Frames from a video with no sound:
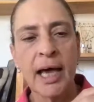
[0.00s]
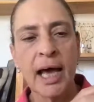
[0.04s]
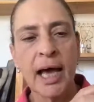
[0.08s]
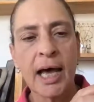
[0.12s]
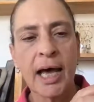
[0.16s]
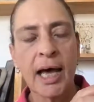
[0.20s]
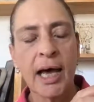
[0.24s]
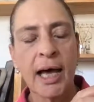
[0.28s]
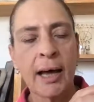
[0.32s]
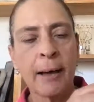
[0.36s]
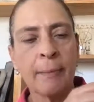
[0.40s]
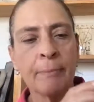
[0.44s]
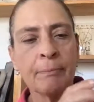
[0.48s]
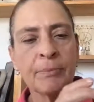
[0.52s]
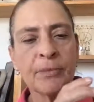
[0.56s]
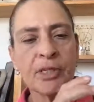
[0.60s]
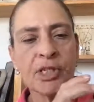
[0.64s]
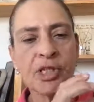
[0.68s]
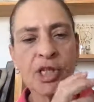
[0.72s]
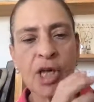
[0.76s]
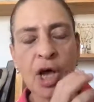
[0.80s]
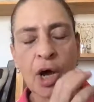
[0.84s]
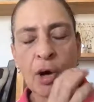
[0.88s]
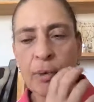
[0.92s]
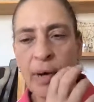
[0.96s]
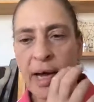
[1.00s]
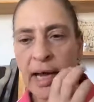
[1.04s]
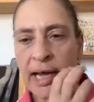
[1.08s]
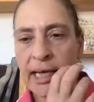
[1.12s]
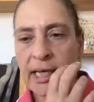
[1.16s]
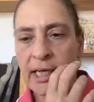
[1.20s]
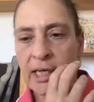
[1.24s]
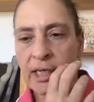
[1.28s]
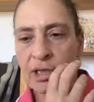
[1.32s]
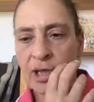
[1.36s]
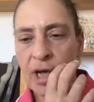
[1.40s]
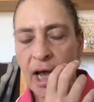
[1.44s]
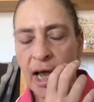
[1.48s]
So not
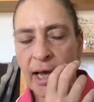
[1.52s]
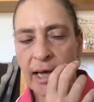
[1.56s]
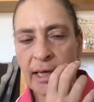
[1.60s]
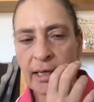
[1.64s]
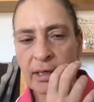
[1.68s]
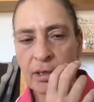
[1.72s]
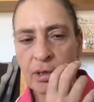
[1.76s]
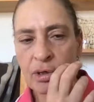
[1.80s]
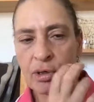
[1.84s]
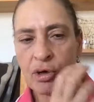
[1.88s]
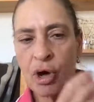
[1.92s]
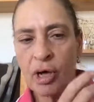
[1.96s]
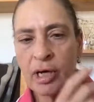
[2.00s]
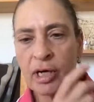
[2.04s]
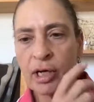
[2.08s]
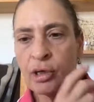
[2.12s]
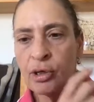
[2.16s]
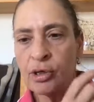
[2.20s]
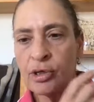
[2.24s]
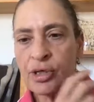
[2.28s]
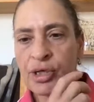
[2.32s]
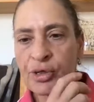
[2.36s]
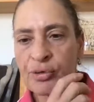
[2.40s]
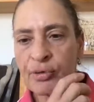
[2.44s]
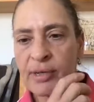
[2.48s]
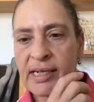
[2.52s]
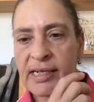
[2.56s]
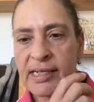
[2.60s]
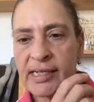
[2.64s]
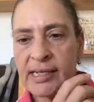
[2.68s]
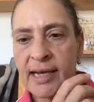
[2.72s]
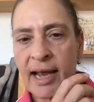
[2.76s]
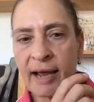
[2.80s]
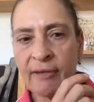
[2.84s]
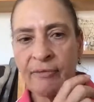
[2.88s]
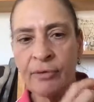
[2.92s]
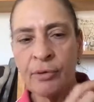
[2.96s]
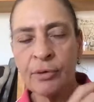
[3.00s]
a loose ring
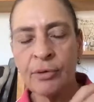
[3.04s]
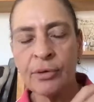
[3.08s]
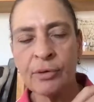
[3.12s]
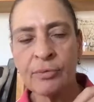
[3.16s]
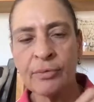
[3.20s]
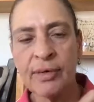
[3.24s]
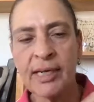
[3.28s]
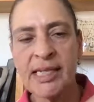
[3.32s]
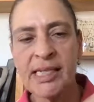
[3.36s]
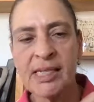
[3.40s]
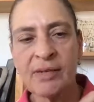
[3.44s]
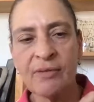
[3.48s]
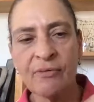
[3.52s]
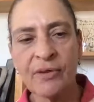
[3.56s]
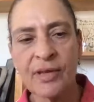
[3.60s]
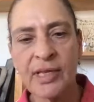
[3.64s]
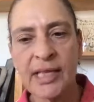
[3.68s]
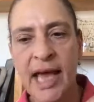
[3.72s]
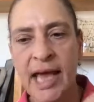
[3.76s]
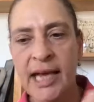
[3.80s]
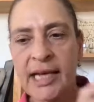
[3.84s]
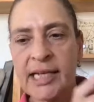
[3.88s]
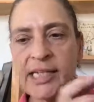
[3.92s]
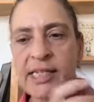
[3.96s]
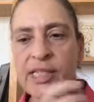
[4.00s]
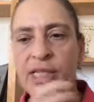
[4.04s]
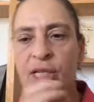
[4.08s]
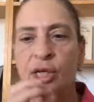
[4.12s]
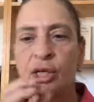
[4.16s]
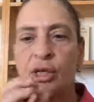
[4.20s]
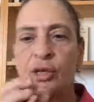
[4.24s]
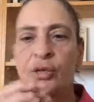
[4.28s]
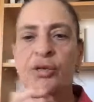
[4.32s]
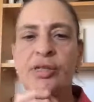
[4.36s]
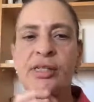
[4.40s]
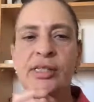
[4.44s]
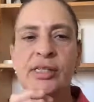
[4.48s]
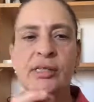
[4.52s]
snaffle. The reason for that is the
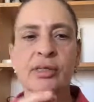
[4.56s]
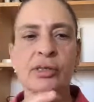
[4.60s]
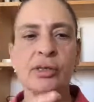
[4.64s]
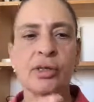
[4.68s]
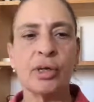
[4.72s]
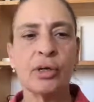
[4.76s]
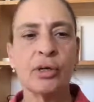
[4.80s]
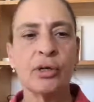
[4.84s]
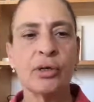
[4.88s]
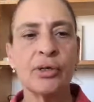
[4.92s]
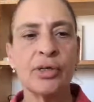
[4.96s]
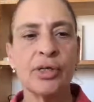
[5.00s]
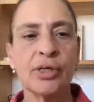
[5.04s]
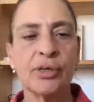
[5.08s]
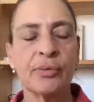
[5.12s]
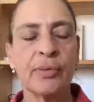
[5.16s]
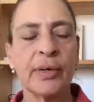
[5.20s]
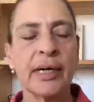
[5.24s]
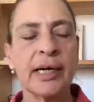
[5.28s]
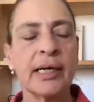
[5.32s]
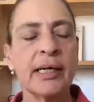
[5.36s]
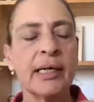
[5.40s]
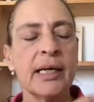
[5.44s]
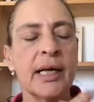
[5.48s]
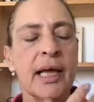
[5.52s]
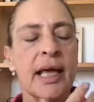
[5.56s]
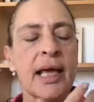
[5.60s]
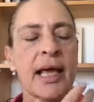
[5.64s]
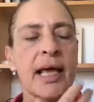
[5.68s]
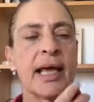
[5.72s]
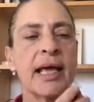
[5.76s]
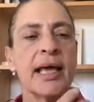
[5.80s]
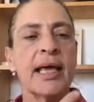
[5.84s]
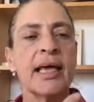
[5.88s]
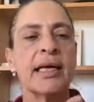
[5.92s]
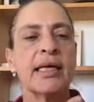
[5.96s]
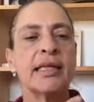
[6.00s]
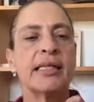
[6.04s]
loose ring
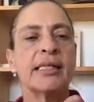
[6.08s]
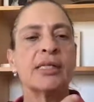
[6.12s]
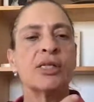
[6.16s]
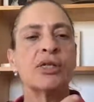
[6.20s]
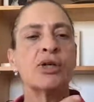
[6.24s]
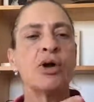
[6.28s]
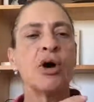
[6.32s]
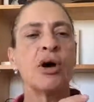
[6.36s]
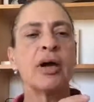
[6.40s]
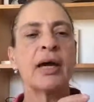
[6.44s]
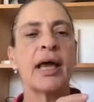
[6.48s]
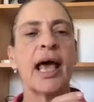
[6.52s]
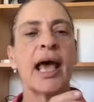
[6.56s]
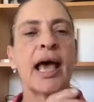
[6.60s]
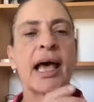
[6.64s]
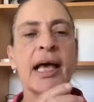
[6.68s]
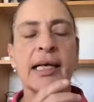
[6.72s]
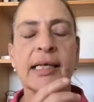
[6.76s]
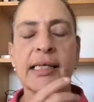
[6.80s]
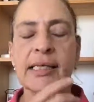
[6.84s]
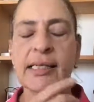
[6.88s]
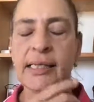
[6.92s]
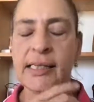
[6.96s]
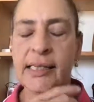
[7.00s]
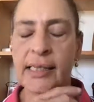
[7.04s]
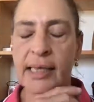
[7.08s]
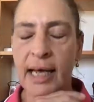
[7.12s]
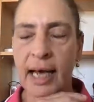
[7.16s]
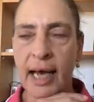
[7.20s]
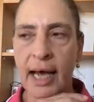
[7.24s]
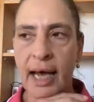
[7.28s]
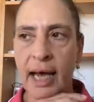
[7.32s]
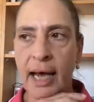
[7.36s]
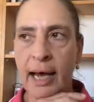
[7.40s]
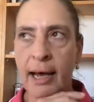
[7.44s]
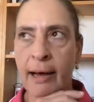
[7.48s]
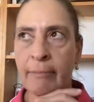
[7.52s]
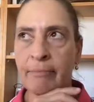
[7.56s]
is not as
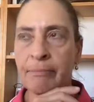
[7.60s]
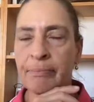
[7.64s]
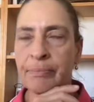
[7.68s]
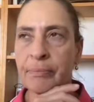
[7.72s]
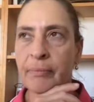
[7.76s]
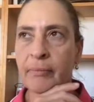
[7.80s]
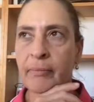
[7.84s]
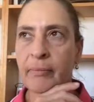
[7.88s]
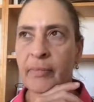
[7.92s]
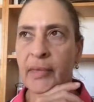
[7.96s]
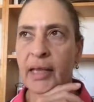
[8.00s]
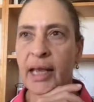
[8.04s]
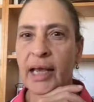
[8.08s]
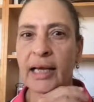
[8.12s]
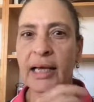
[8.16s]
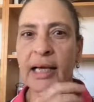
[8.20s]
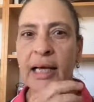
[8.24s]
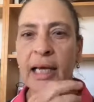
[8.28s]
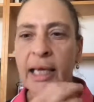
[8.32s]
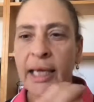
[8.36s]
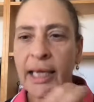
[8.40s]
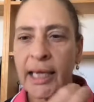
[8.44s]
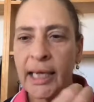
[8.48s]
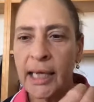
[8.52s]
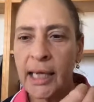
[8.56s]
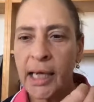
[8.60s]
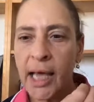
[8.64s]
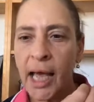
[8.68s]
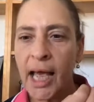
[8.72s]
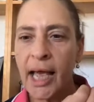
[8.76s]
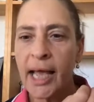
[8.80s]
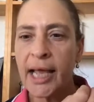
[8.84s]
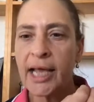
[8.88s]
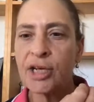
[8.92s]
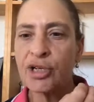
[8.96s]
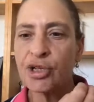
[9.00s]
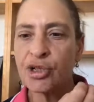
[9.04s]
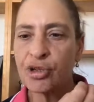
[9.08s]
clear
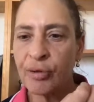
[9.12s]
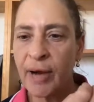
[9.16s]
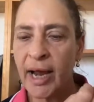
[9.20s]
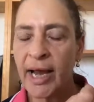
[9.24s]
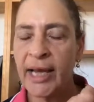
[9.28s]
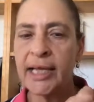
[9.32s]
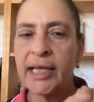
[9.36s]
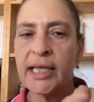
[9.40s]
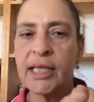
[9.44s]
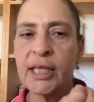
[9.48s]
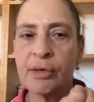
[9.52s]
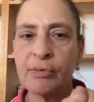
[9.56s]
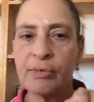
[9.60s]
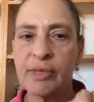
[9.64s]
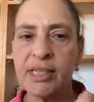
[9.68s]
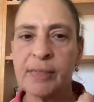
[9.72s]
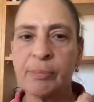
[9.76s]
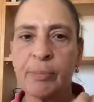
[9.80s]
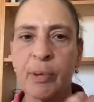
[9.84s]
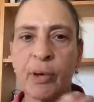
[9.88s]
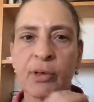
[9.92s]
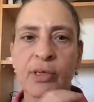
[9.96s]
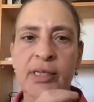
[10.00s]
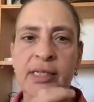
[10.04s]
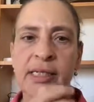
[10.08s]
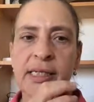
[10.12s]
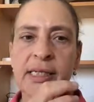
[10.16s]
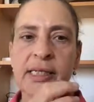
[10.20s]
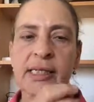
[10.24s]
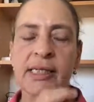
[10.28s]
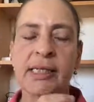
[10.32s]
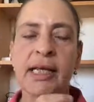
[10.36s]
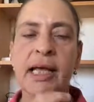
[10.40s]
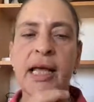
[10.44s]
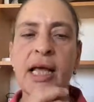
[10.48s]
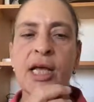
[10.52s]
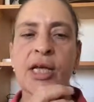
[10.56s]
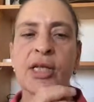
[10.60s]
in training the
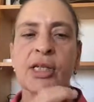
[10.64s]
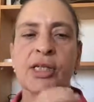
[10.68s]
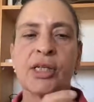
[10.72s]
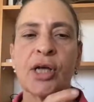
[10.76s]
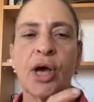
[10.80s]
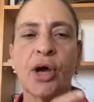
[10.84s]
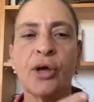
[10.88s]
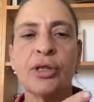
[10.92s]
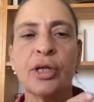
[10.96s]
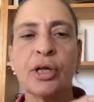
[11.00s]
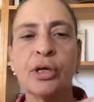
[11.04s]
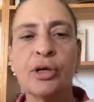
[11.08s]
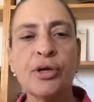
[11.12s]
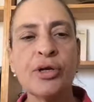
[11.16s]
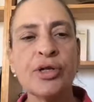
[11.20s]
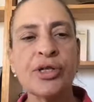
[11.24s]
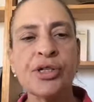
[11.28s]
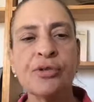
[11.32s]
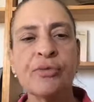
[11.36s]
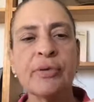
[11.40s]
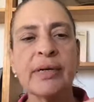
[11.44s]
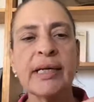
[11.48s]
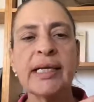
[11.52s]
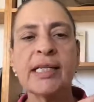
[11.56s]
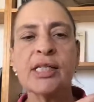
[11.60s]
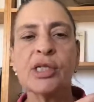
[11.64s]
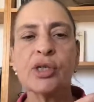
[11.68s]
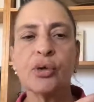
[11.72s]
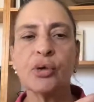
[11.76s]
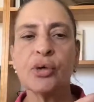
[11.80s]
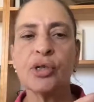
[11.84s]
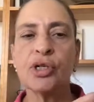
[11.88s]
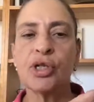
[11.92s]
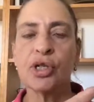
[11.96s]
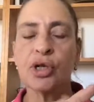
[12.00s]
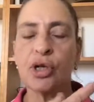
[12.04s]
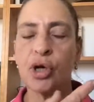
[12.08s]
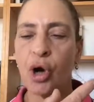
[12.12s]
responses. So the loose ring is
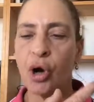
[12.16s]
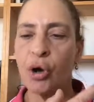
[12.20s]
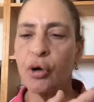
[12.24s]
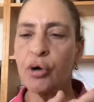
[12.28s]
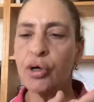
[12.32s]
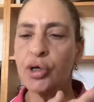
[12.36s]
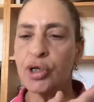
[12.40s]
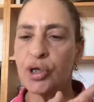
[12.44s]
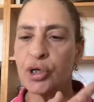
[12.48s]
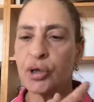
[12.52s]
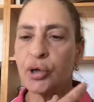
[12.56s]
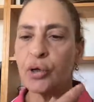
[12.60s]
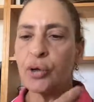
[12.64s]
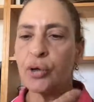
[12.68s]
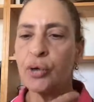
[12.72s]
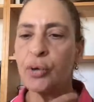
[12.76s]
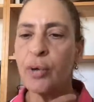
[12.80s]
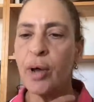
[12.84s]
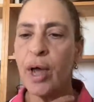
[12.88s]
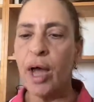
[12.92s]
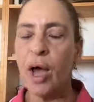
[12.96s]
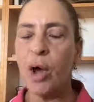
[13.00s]
good to go to